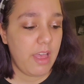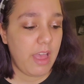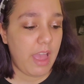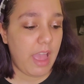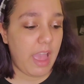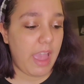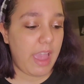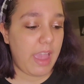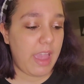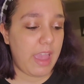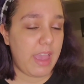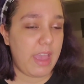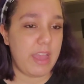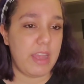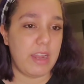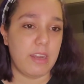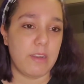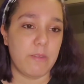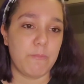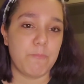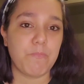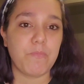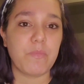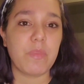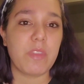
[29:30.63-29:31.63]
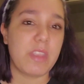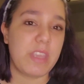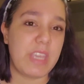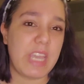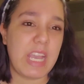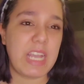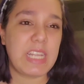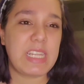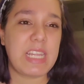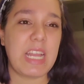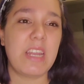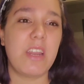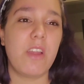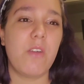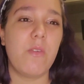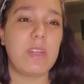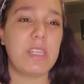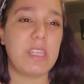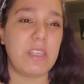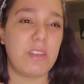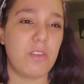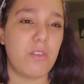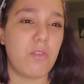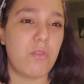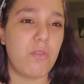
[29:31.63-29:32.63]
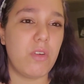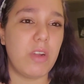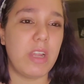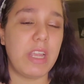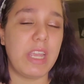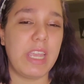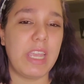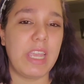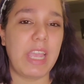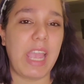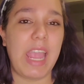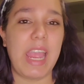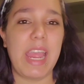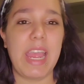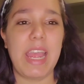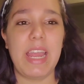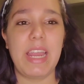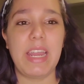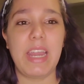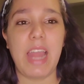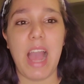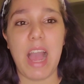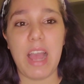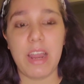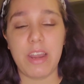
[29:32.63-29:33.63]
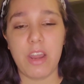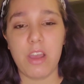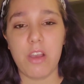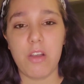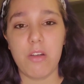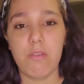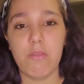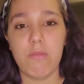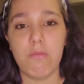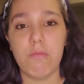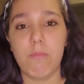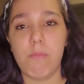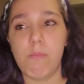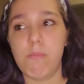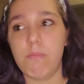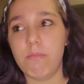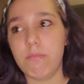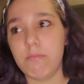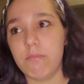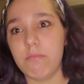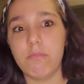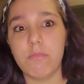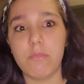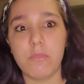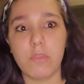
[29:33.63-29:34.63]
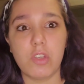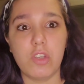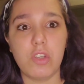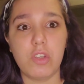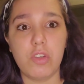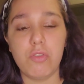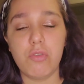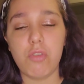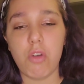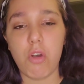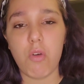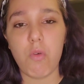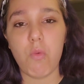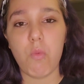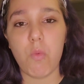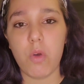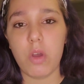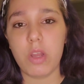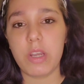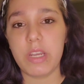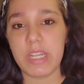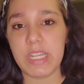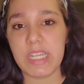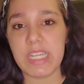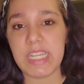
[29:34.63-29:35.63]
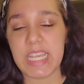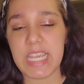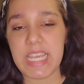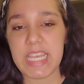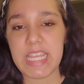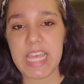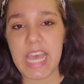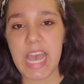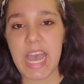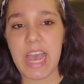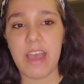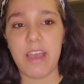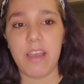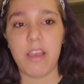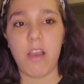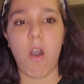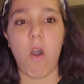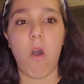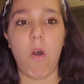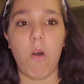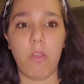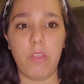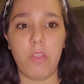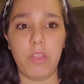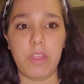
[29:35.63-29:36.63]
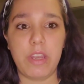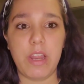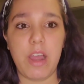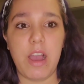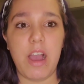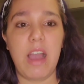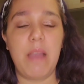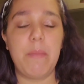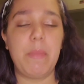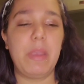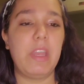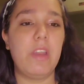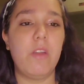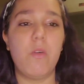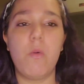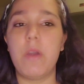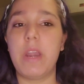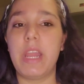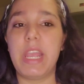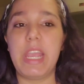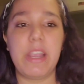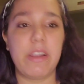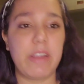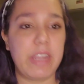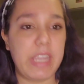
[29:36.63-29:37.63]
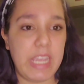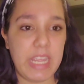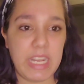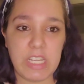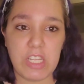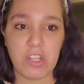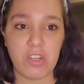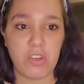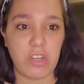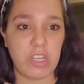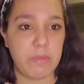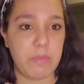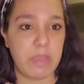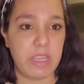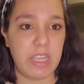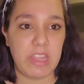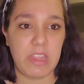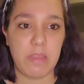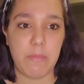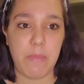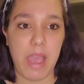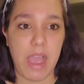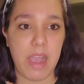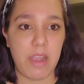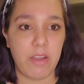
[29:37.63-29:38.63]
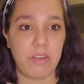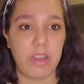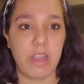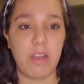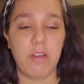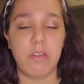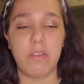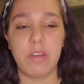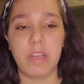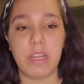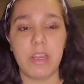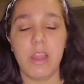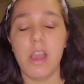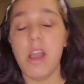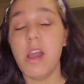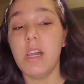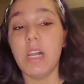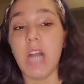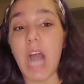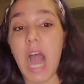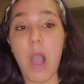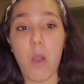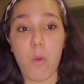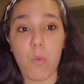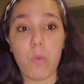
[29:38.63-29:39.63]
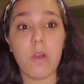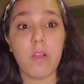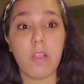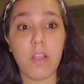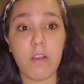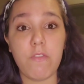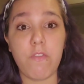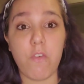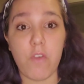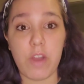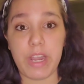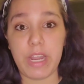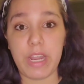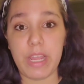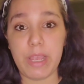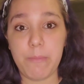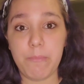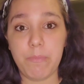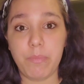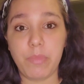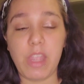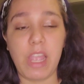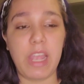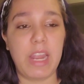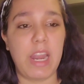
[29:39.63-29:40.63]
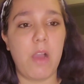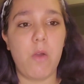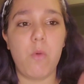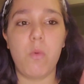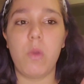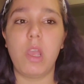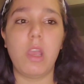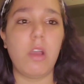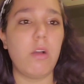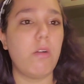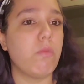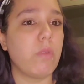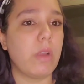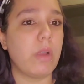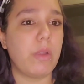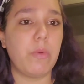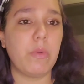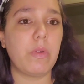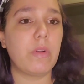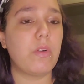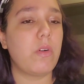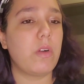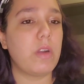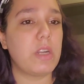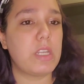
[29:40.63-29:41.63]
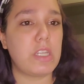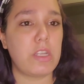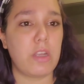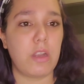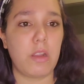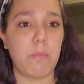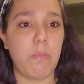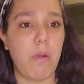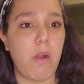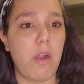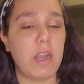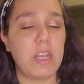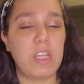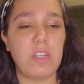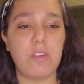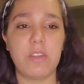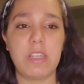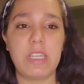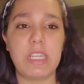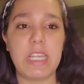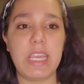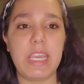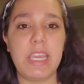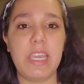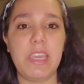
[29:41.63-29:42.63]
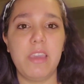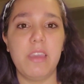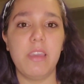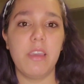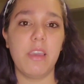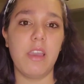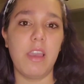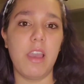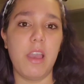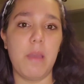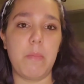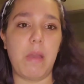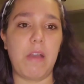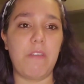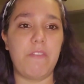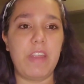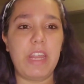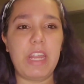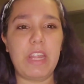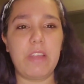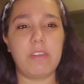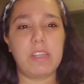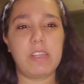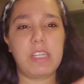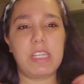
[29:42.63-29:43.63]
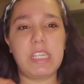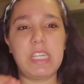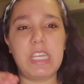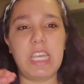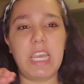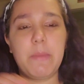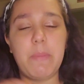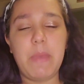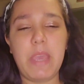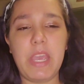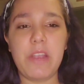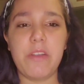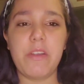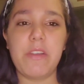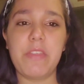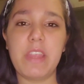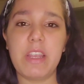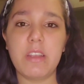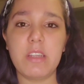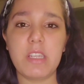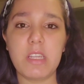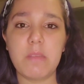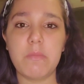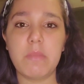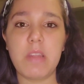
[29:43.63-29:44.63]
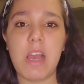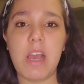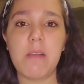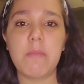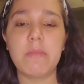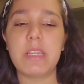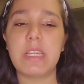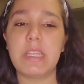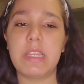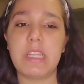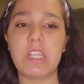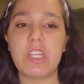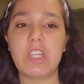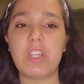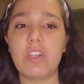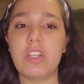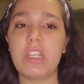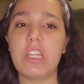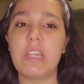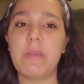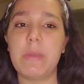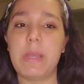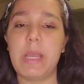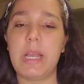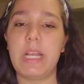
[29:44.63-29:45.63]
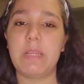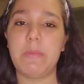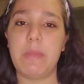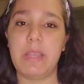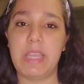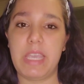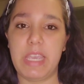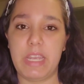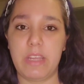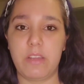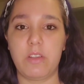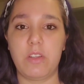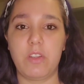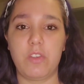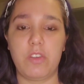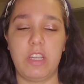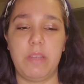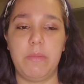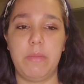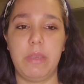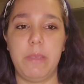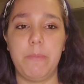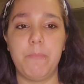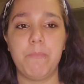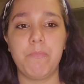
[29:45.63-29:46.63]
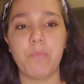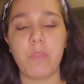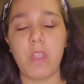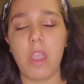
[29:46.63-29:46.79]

And yes, I know it's annoying, and I know you don't want to see that all the time. You don't want to hear kids screaming in the background, and I will avoid it, and I will re-record certain parts. You'll see my videos skip here and there sometimes, and that's usually because my kids are screaming.